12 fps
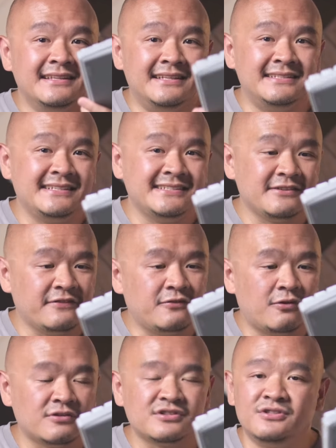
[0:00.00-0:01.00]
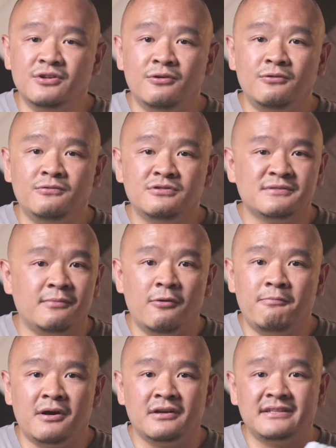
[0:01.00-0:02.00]
this is of course no small
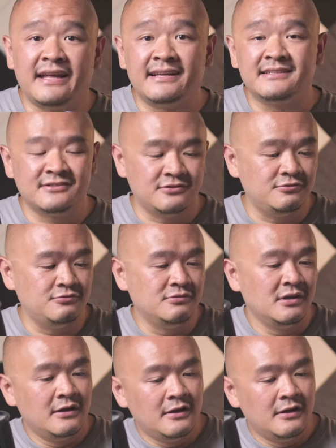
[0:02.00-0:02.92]
part thanks to